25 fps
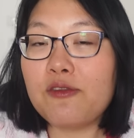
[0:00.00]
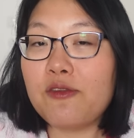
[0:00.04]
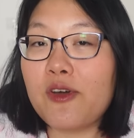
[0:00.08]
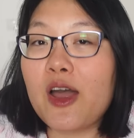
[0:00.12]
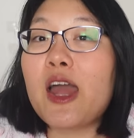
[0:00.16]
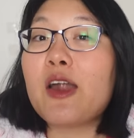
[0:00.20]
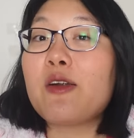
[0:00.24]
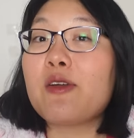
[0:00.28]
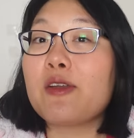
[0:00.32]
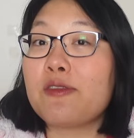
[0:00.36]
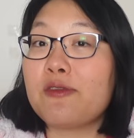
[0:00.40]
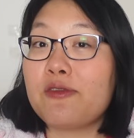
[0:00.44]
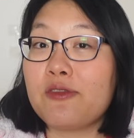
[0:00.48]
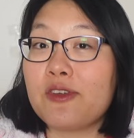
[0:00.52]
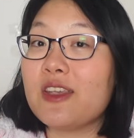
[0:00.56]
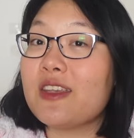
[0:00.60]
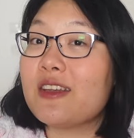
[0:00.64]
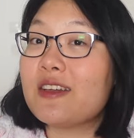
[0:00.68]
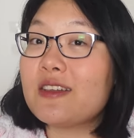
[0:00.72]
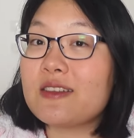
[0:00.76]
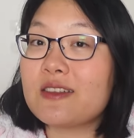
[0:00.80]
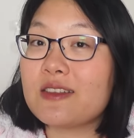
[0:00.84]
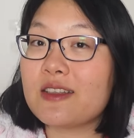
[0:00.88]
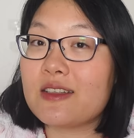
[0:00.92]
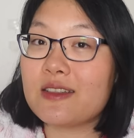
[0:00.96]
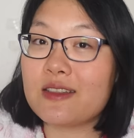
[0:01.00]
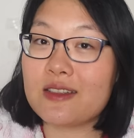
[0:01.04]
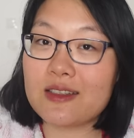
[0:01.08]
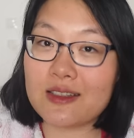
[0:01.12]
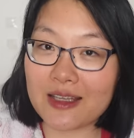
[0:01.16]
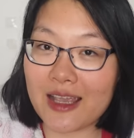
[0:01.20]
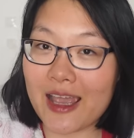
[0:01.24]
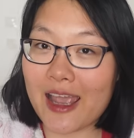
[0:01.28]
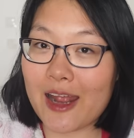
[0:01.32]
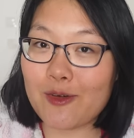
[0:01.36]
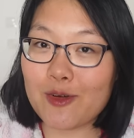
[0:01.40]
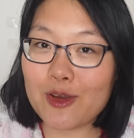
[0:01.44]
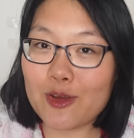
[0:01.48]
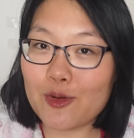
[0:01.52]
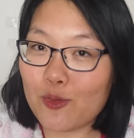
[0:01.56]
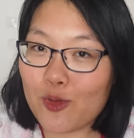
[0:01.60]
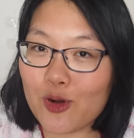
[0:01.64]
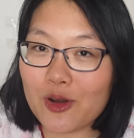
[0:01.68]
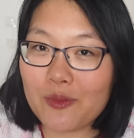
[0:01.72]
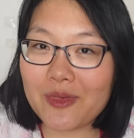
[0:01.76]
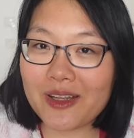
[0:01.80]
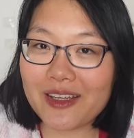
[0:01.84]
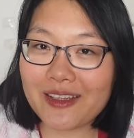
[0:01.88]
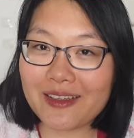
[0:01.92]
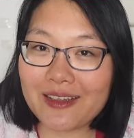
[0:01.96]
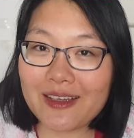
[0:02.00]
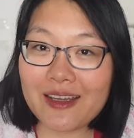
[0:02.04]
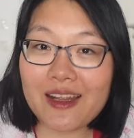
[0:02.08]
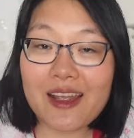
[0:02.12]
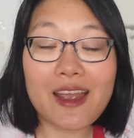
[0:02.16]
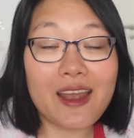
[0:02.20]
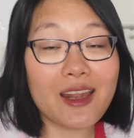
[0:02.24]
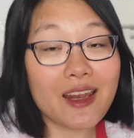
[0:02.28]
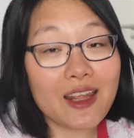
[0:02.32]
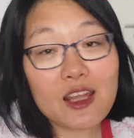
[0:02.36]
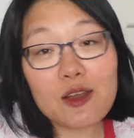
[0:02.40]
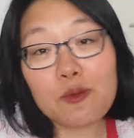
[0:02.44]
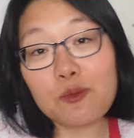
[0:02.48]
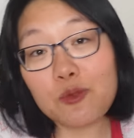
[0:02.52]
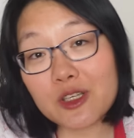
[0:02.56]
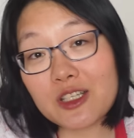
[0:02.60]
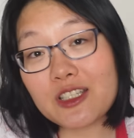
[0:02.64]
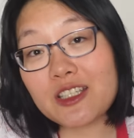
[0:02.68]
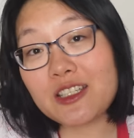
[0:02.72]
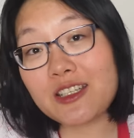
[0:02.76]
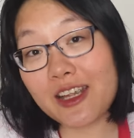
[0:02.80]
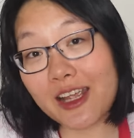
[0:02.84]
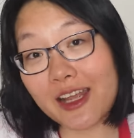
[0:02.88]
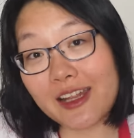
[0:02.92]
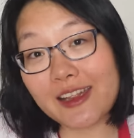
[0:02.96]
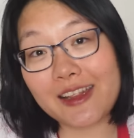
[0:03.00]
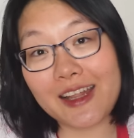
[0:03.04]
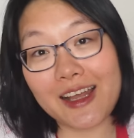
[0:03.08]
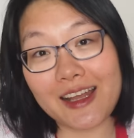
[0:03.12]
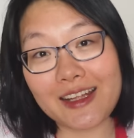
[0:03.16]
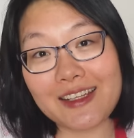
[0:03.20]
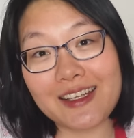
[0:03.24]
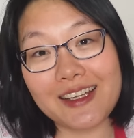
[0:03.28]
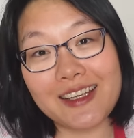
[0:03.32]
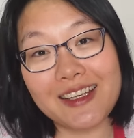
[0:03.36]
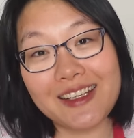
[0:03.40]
very fierce and scary woman and i appreciate that